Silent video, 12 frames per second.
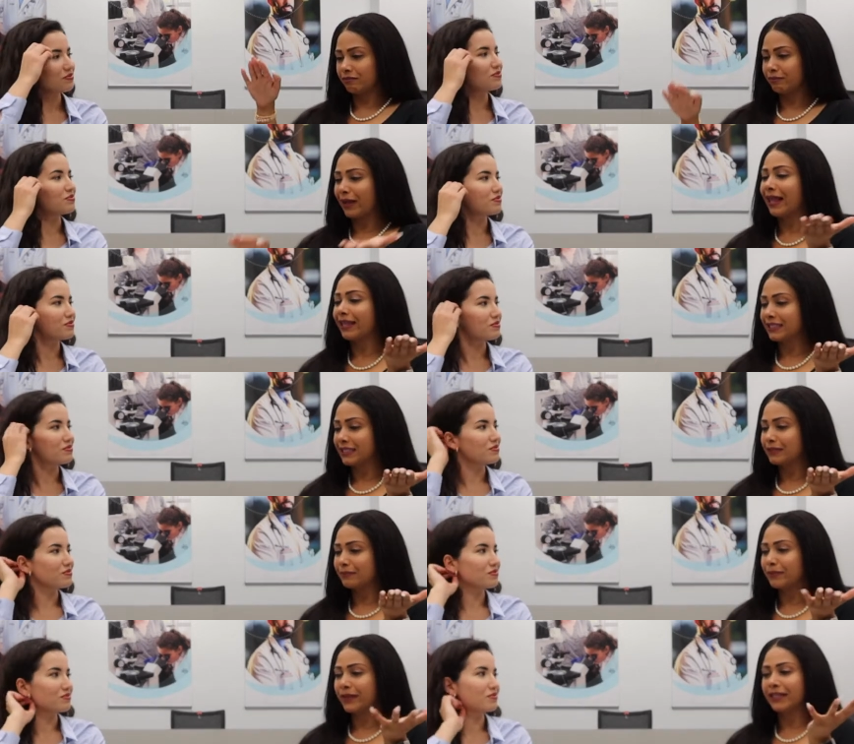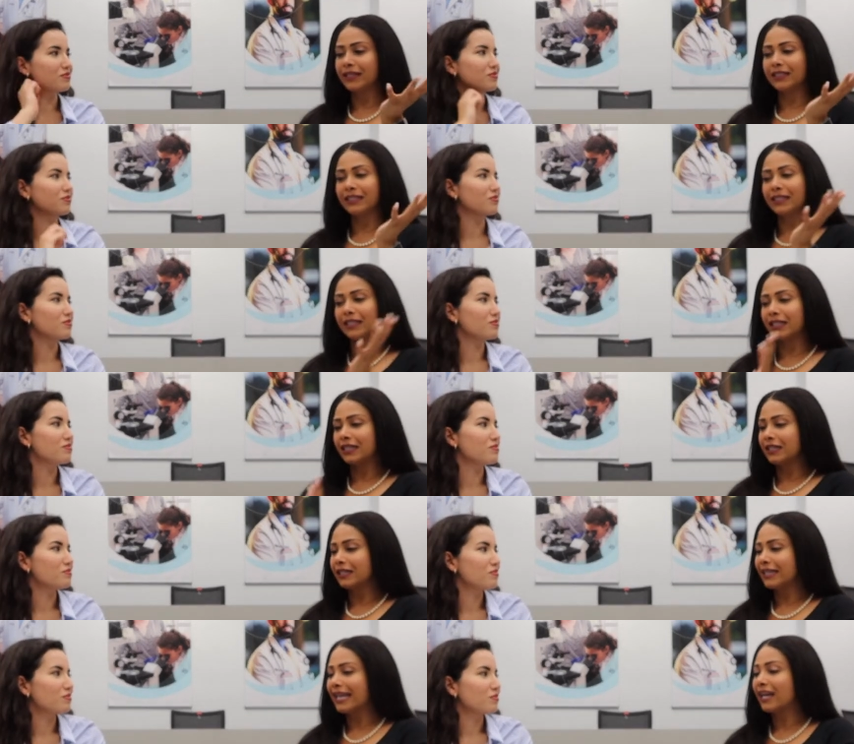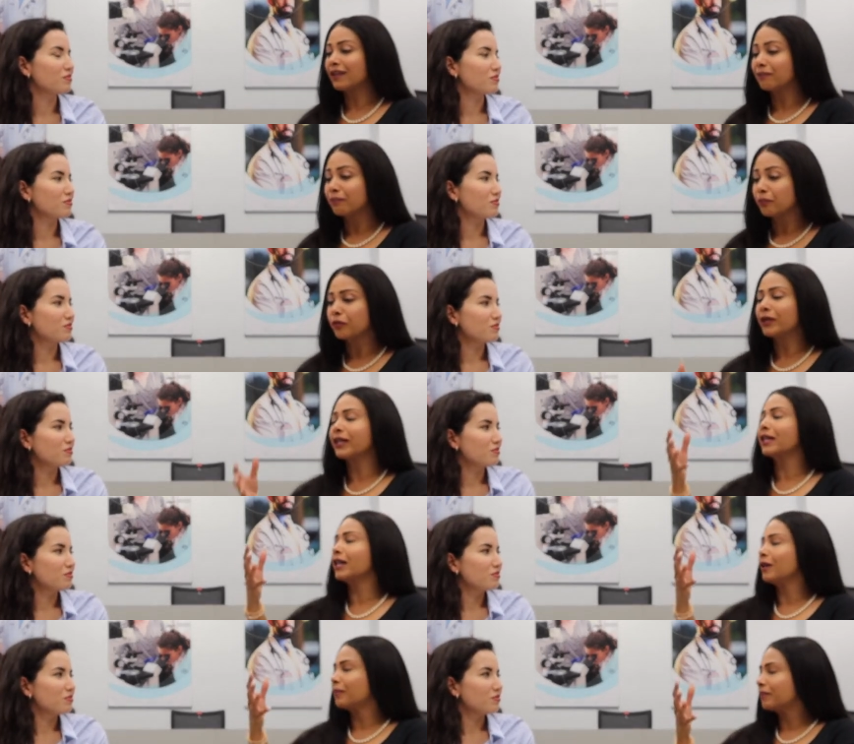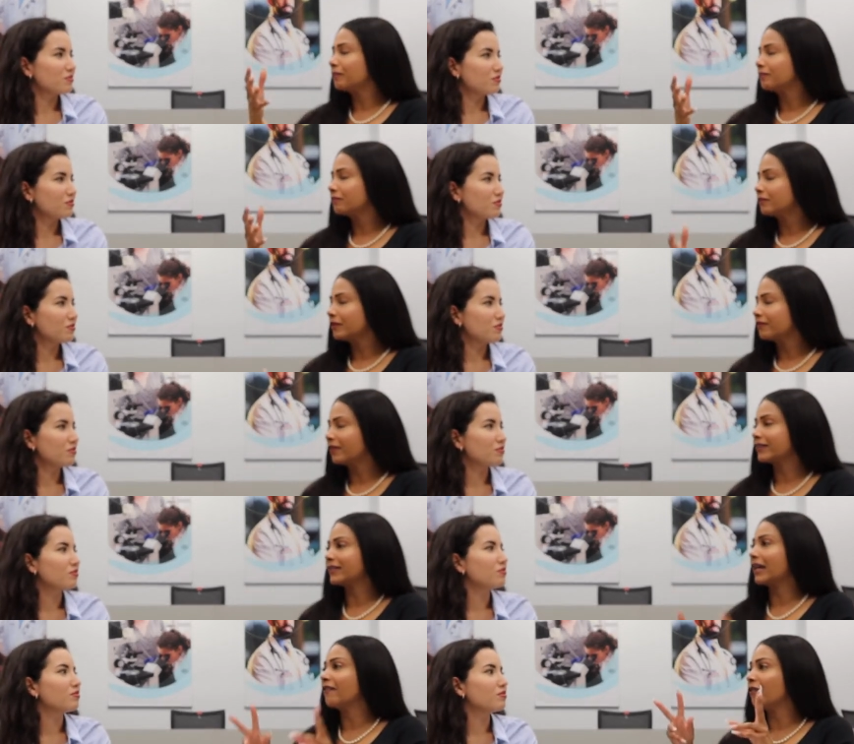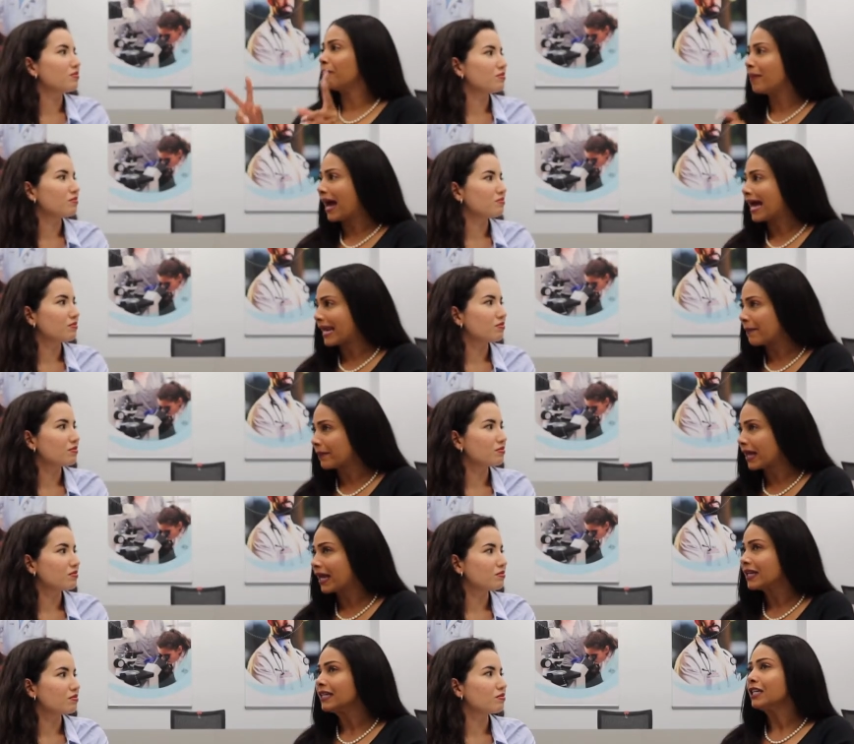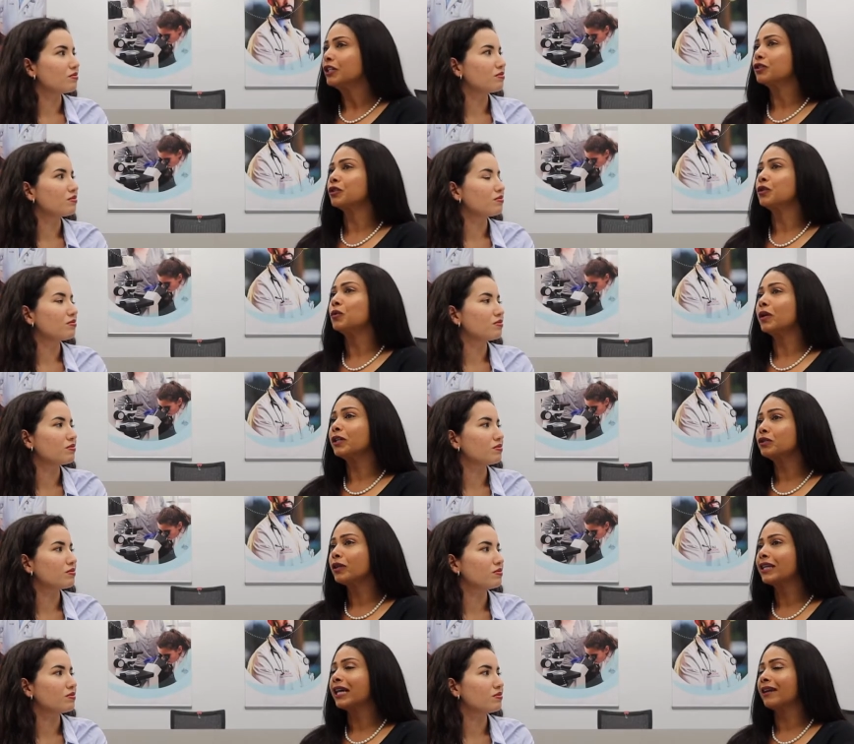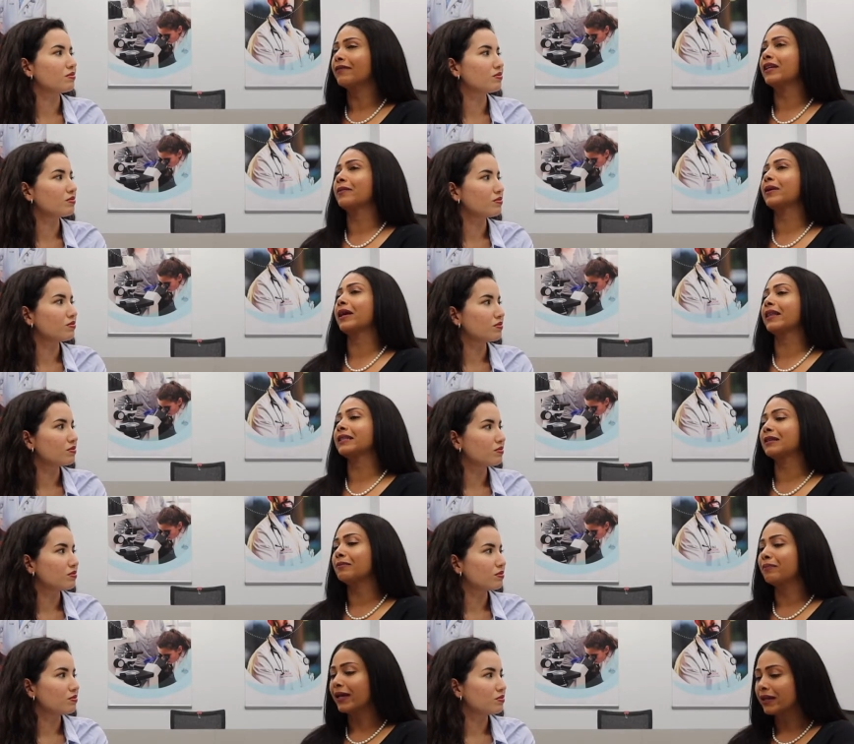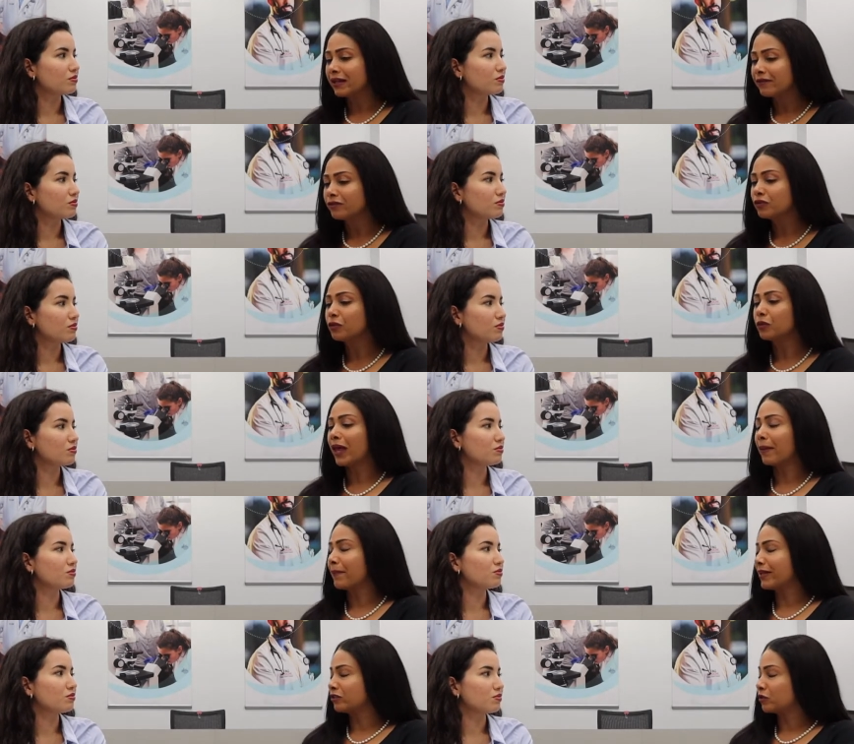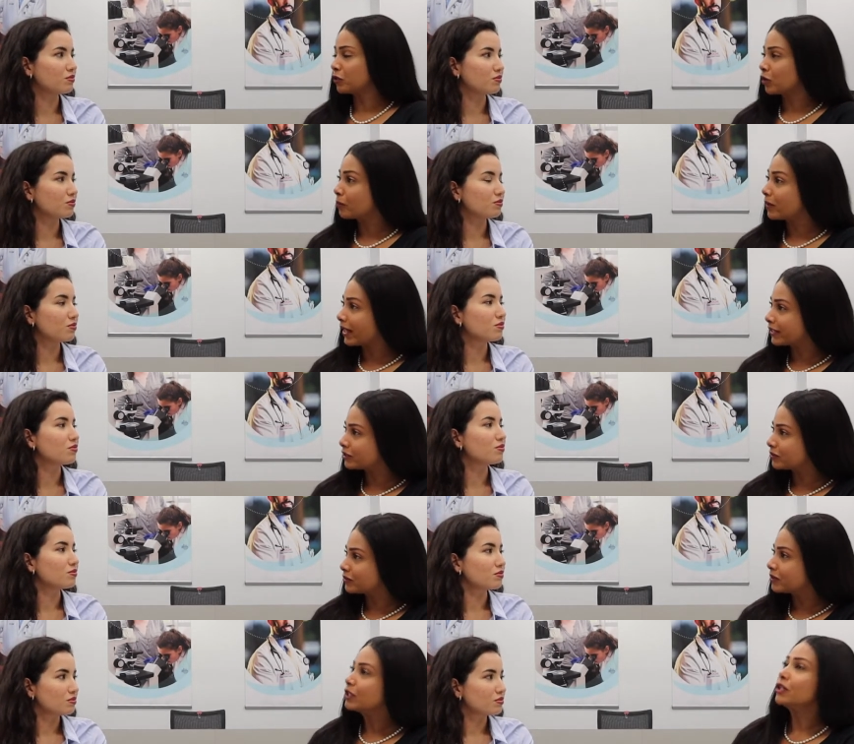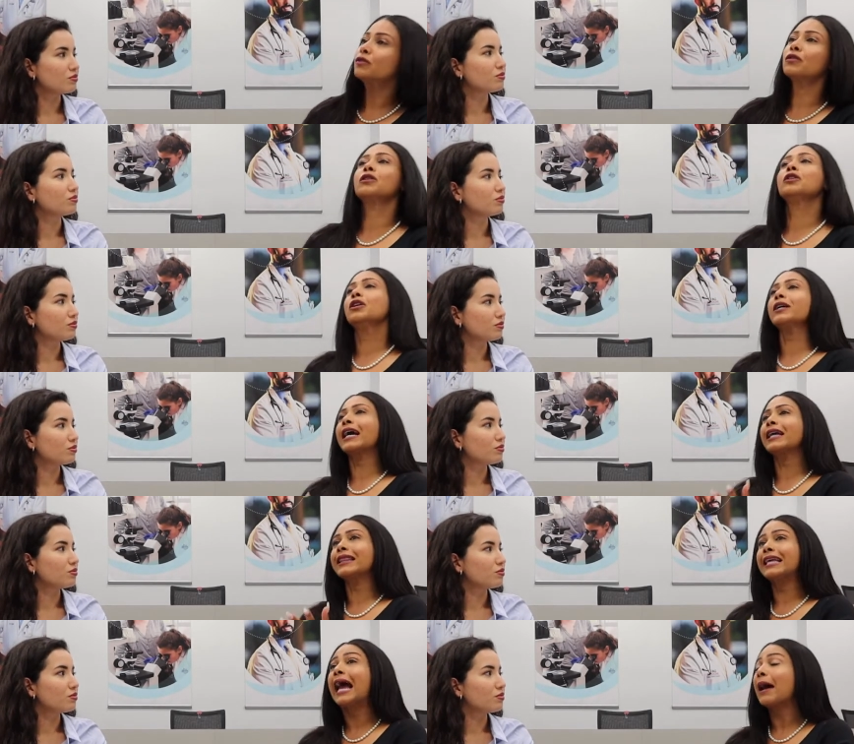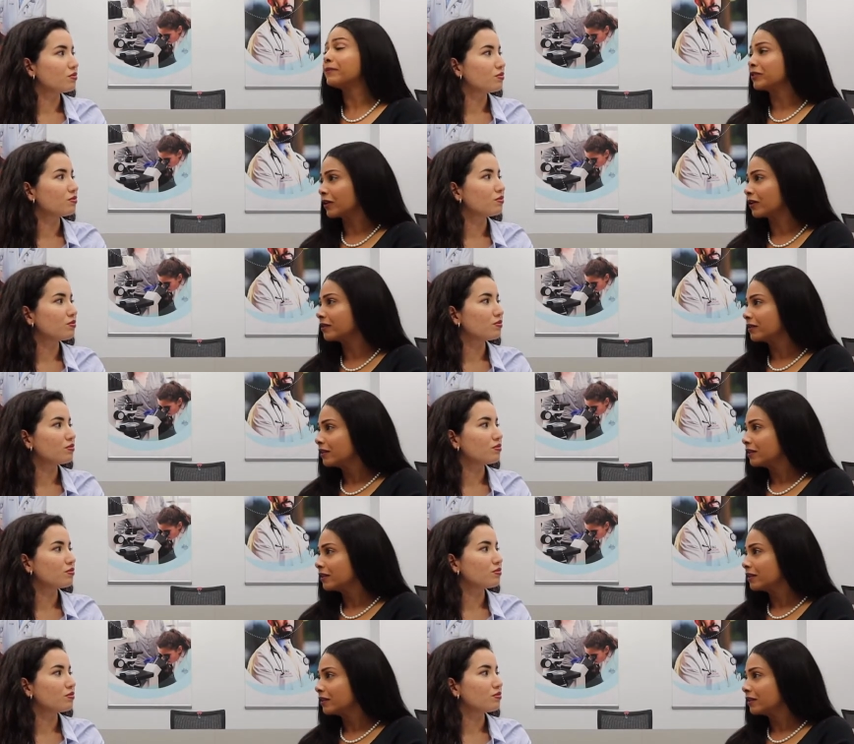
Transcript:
Speaker 1: balance, but it can't bring up the fact that of a bad MCAT. So you want to try to have an MCAT that's competitive to that med school you're applying to. So look at the AMSA,